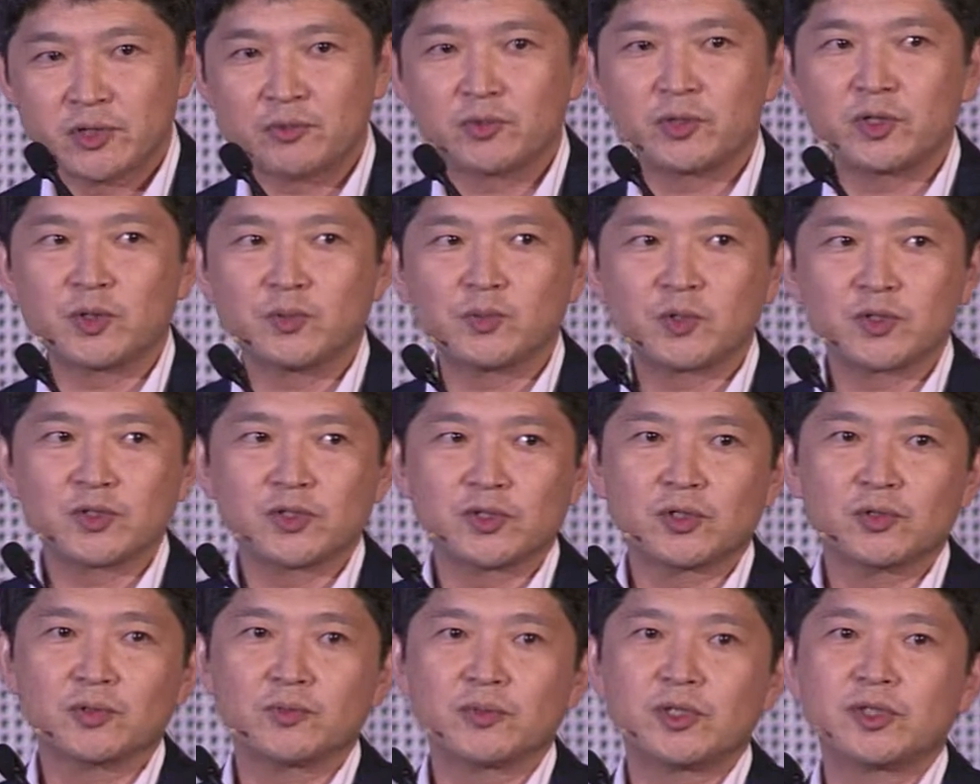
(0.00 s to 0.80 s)

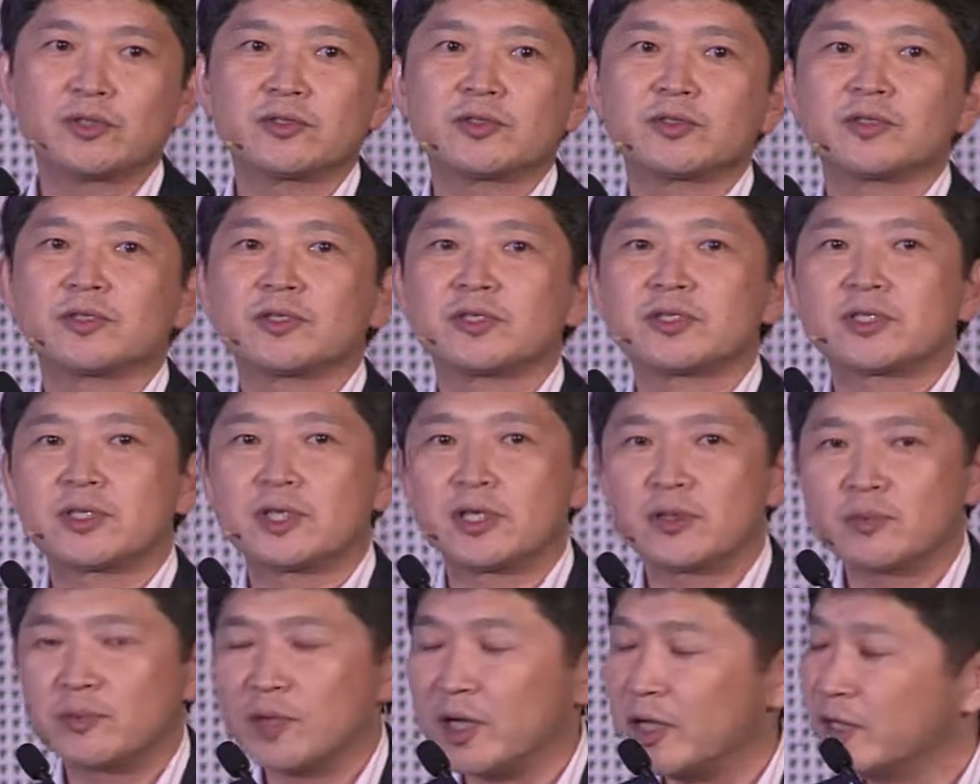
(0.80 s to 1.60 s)
liposome into the
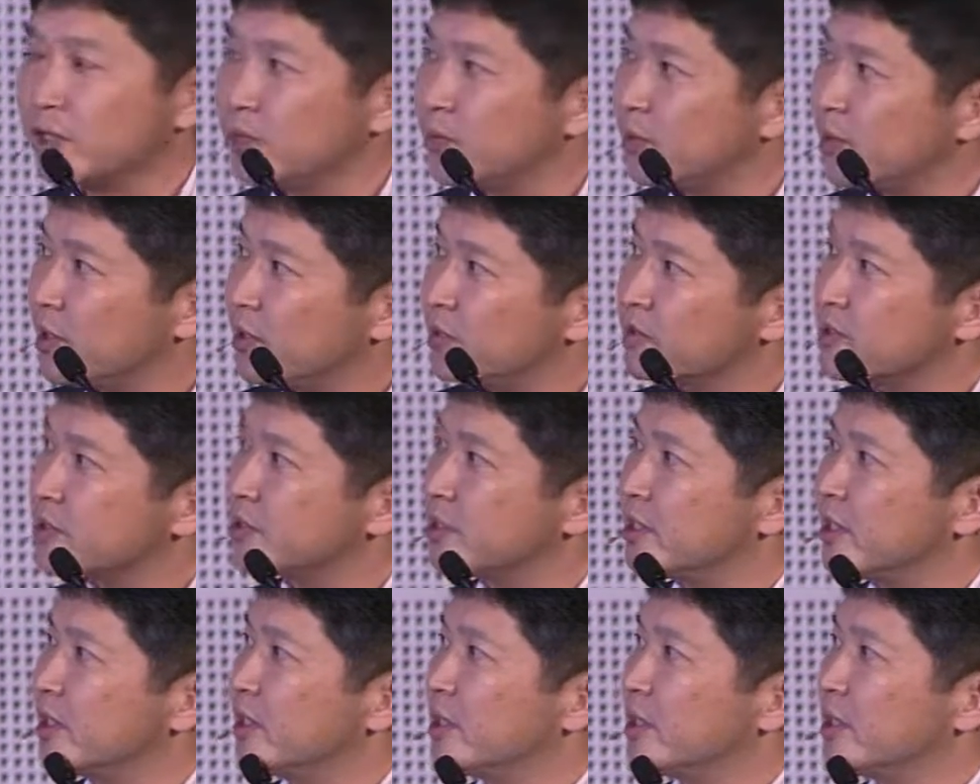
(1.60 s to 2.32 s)
same animals.